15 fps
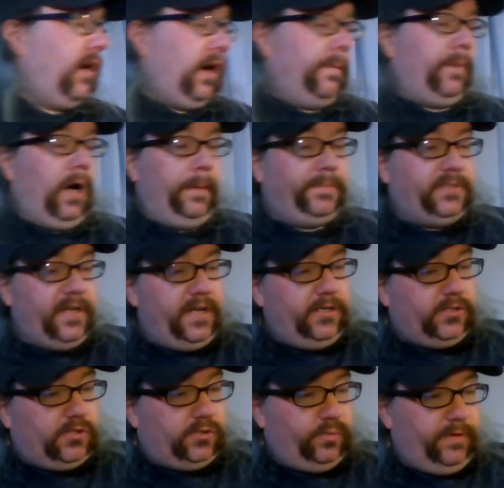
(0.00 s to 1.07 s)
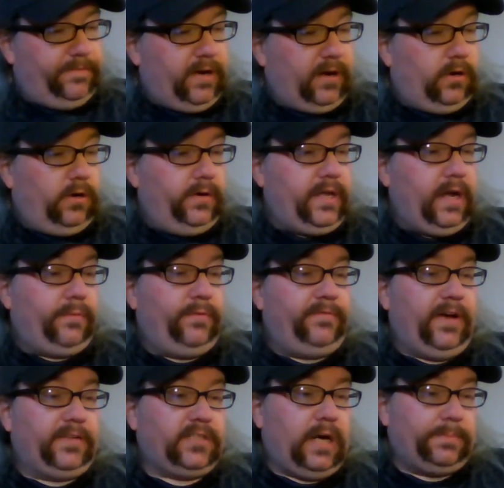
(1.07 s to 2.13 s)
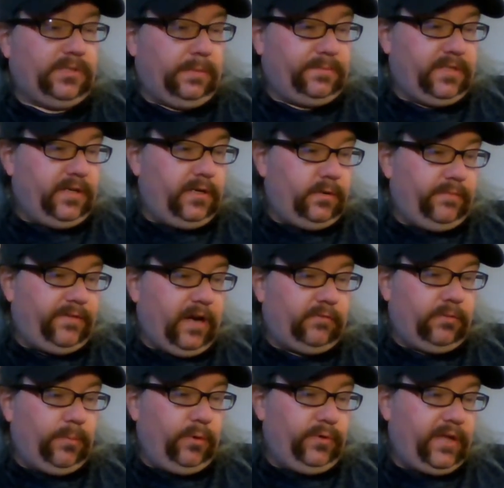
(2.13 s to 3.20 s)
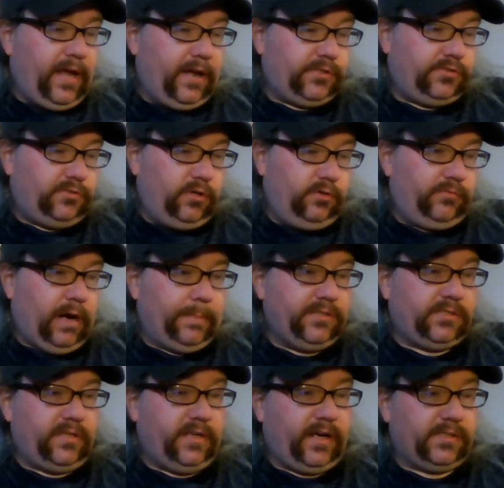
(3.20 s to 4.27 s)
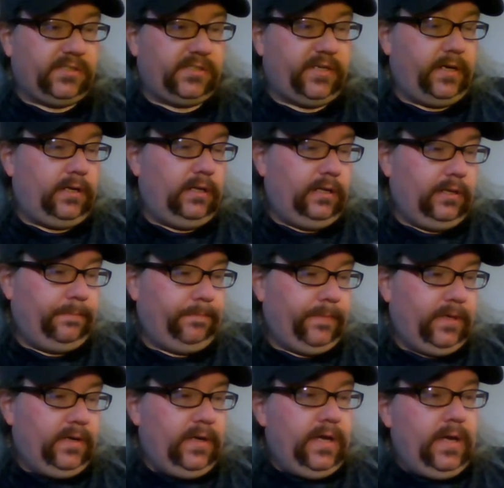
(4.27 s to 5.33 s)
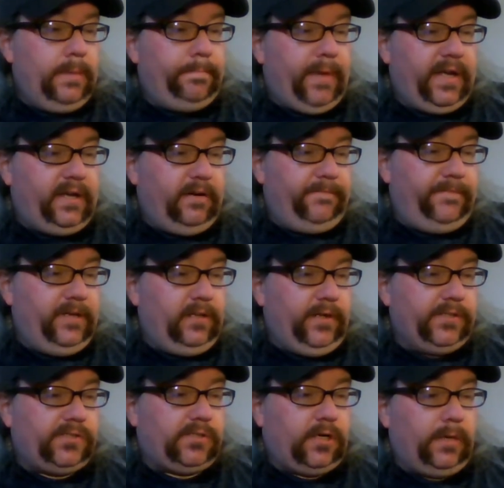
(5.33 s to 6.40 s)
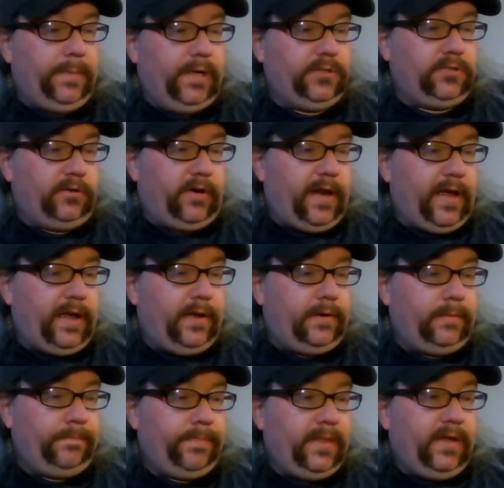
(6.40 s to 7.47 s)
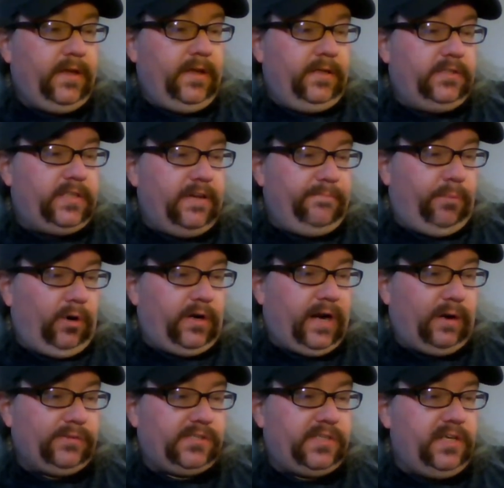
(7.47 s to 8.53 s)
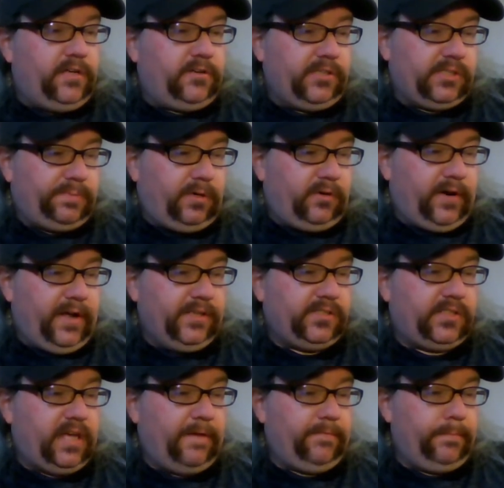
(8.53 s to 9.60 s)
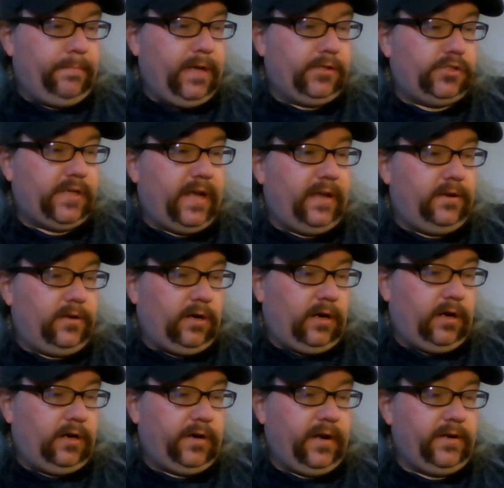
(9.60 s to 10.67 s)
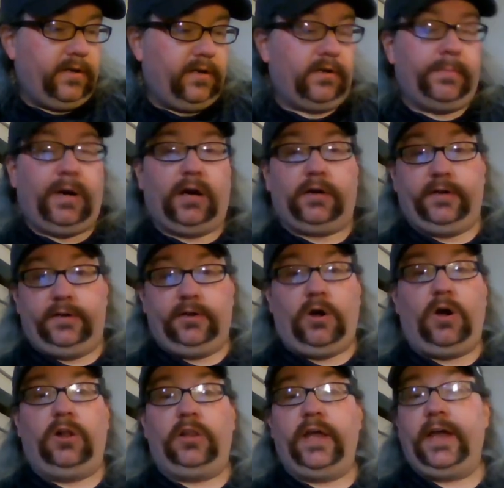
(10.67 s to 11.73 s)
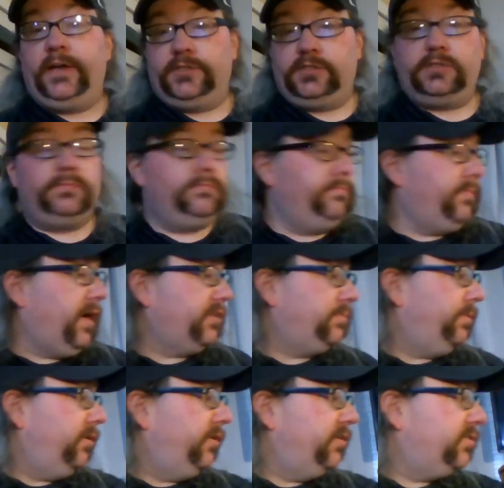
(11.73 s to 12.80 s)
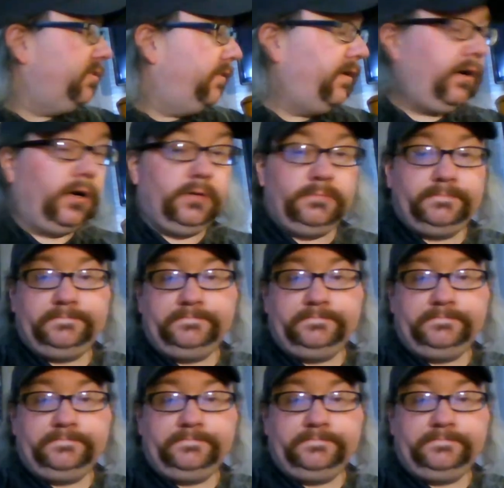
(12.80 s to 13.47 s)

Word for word: Um, updates, we've got, oh yeah, we've got Topps update here. We've got Ramon Castro, Robinson Cancel, Mike Aviles, Herman Duran, Dave Borkowski, Chris Perez, Kevin Mench, and uh, Hernan Iribarren, all as possibilities in there.